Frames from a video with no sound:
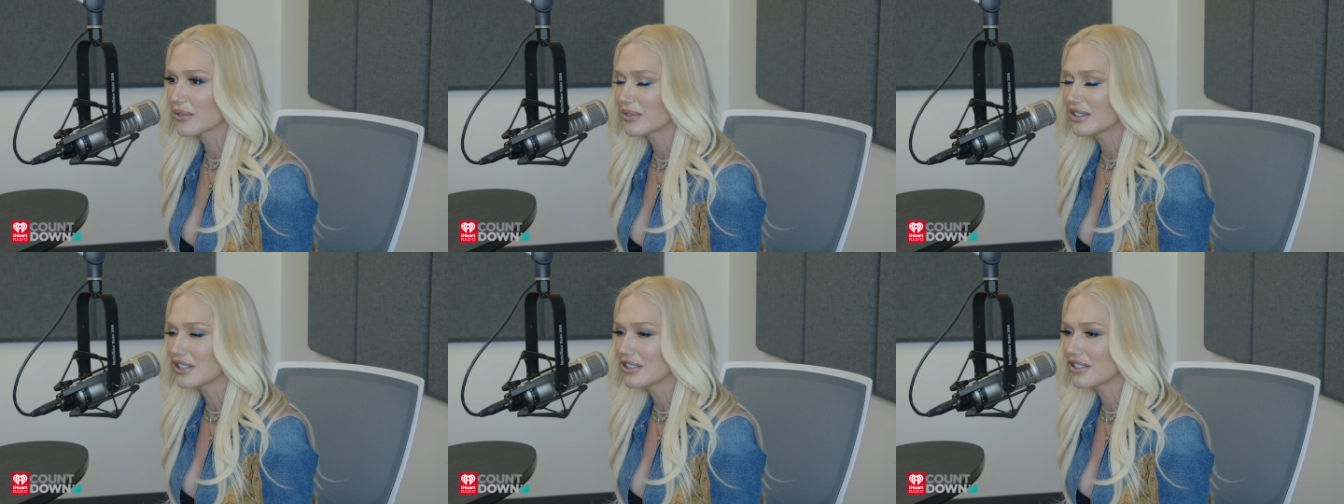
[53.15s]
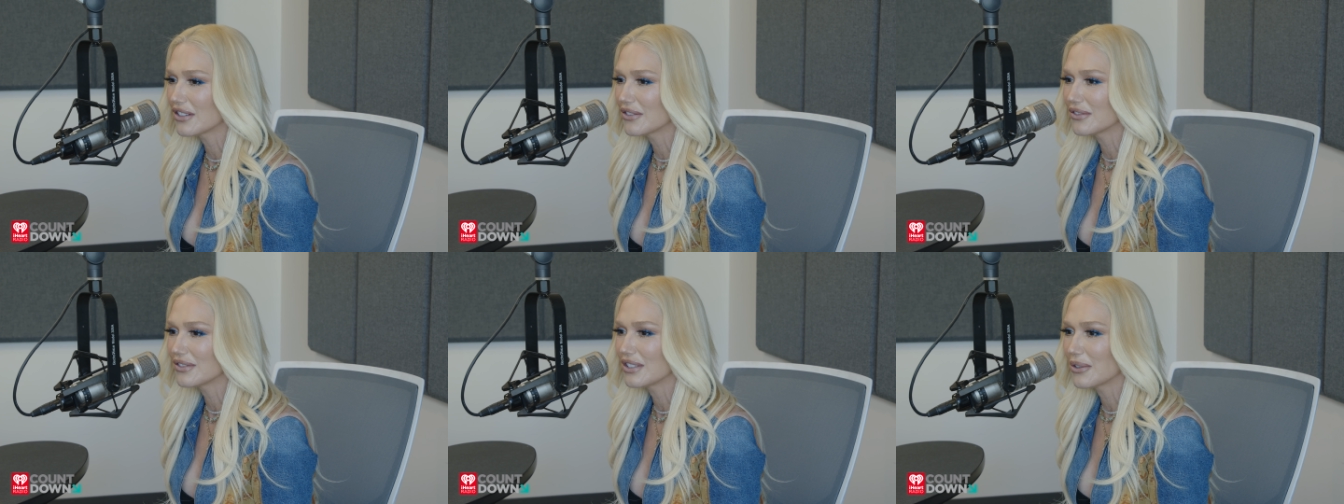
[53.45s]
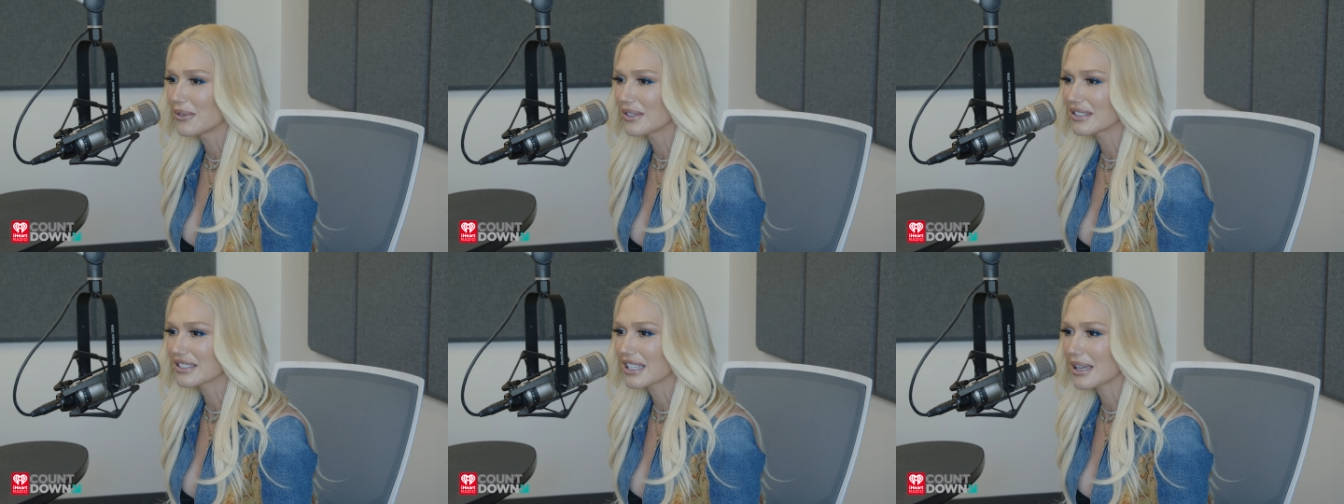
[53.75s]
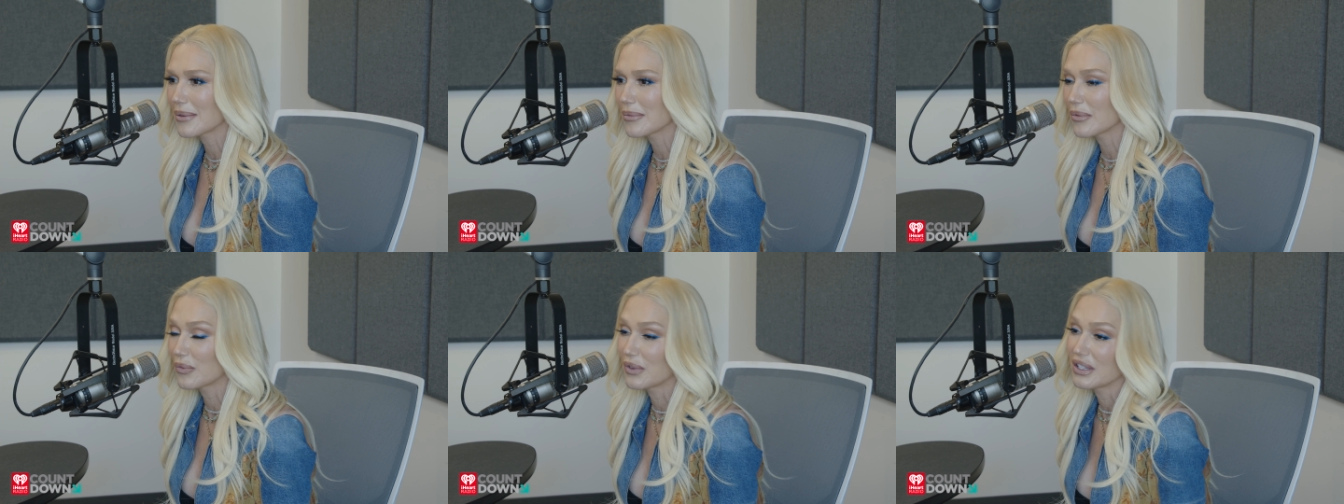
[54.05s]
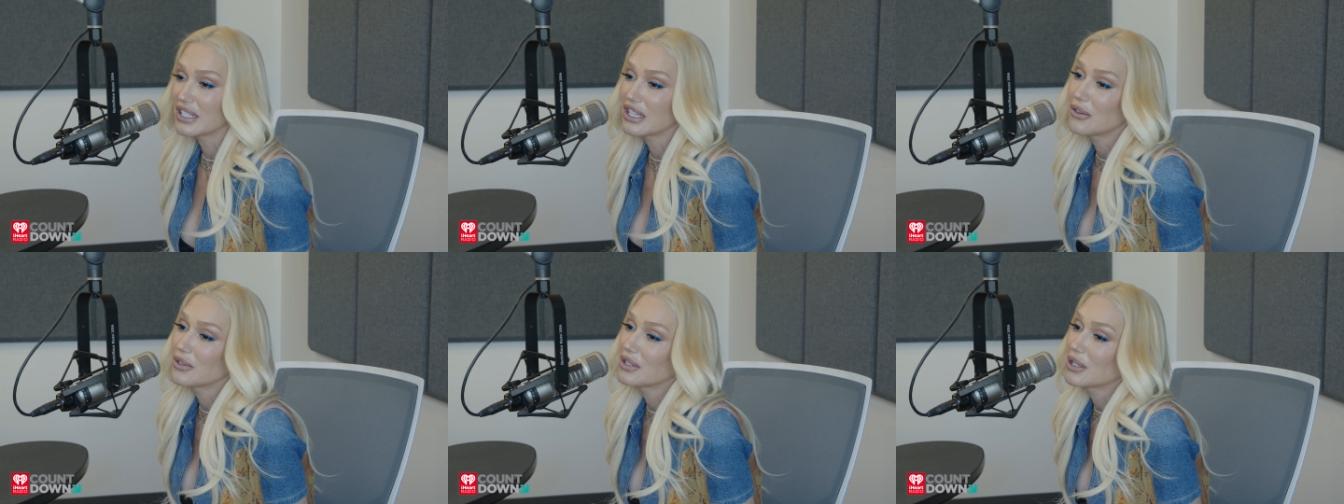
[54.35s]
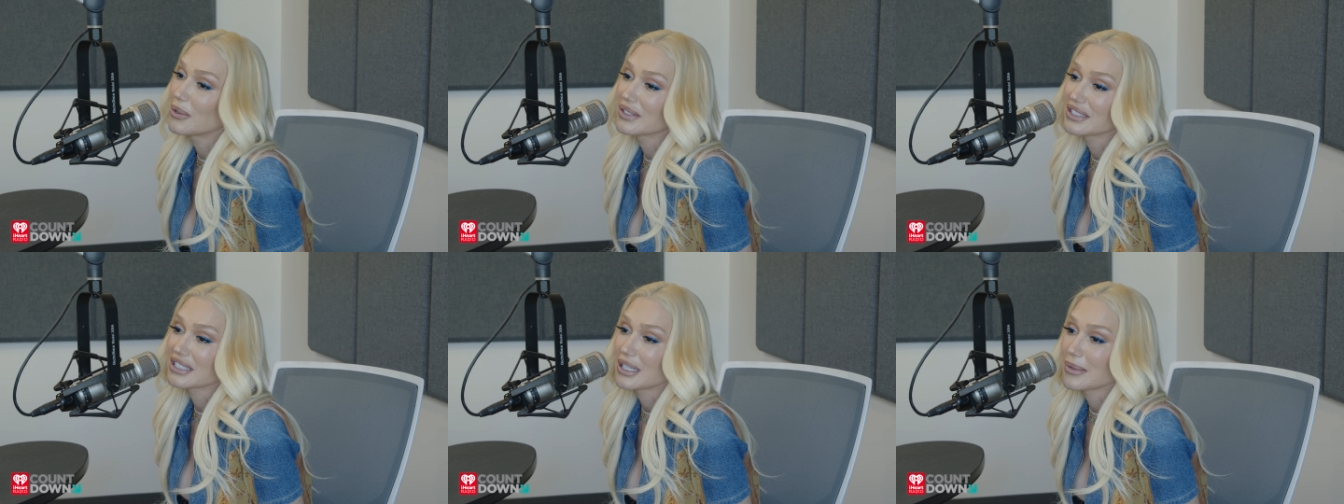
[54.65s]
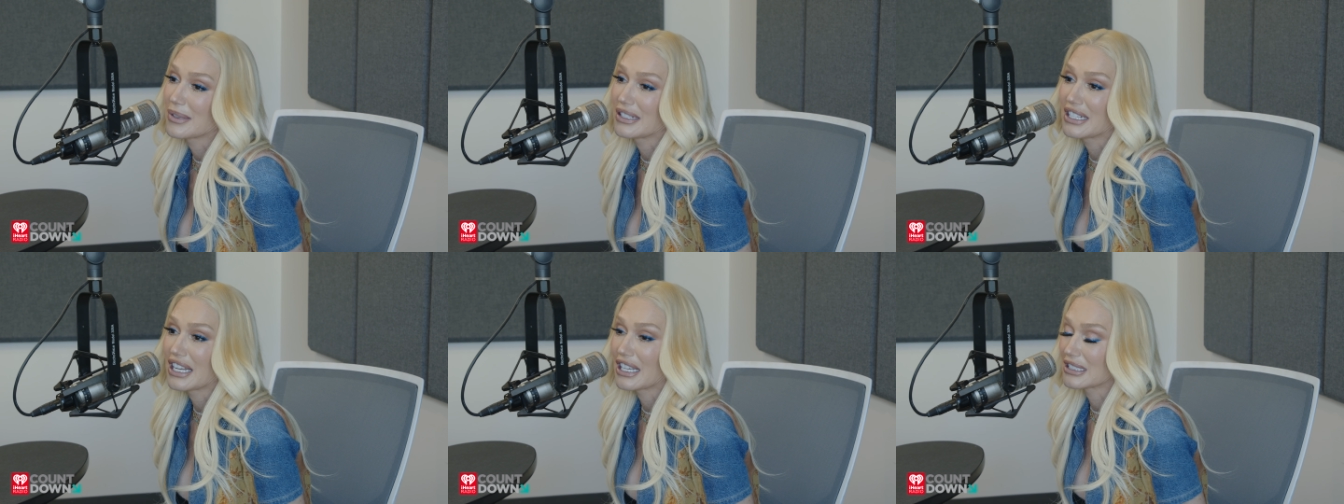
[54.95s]
when you don't know what's coming we don't know what's
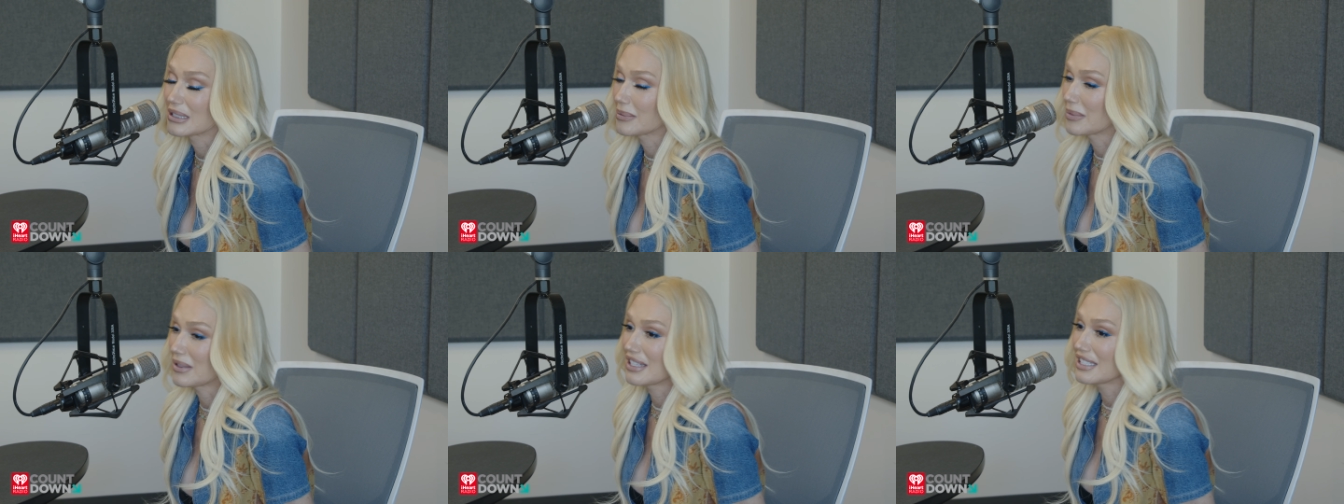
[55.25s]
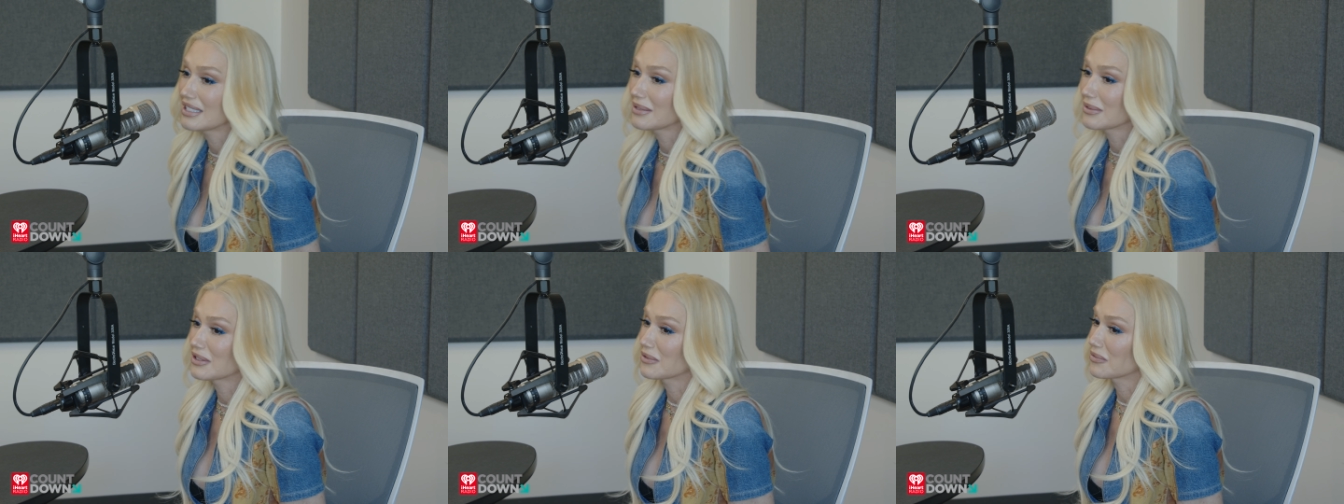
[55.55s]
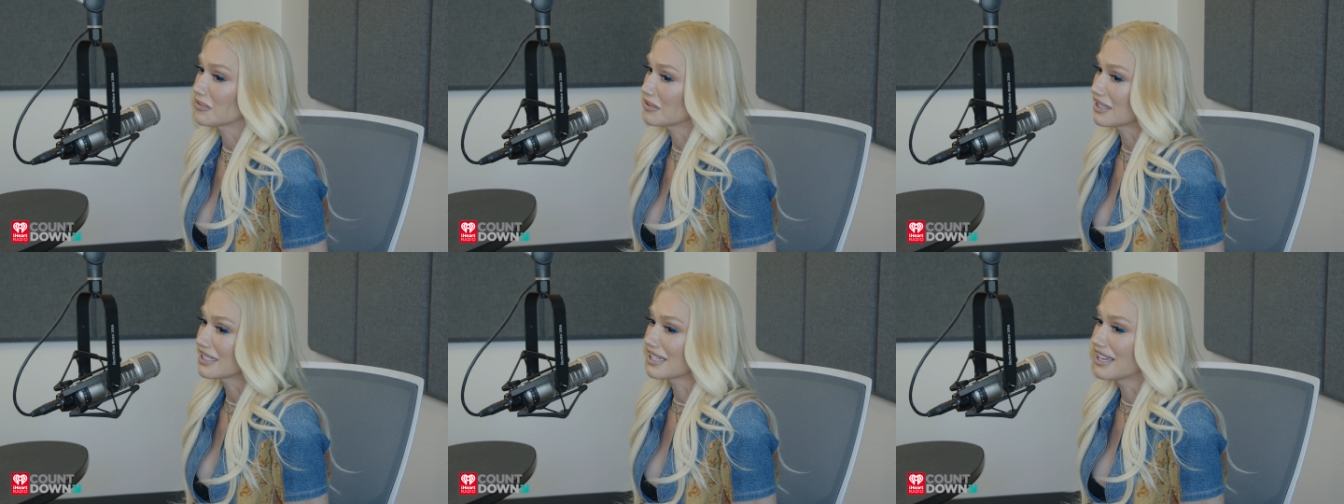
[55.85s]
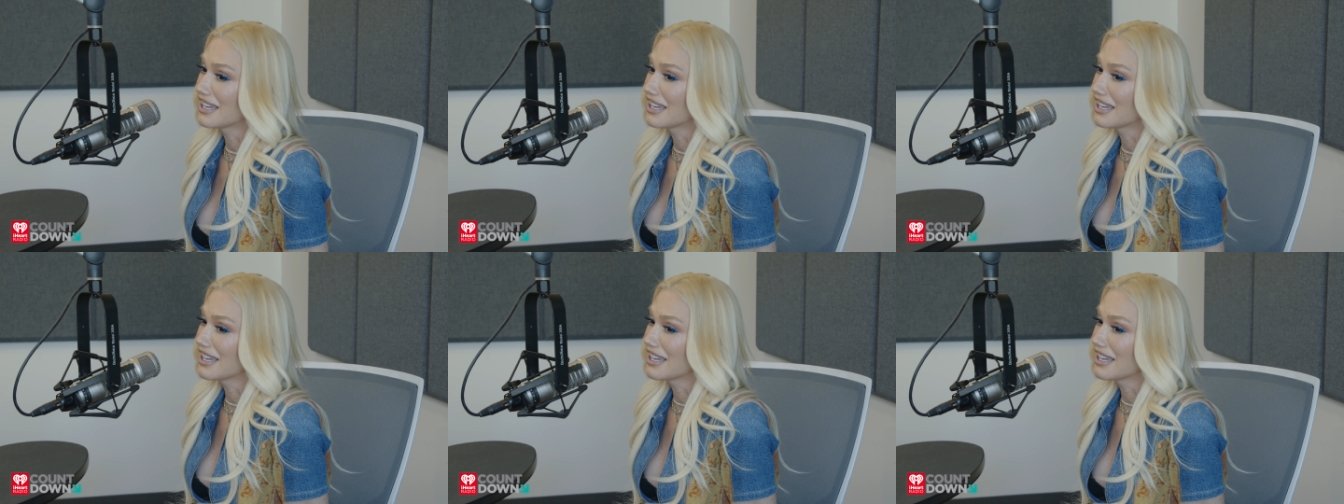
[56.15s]
coming next but this was really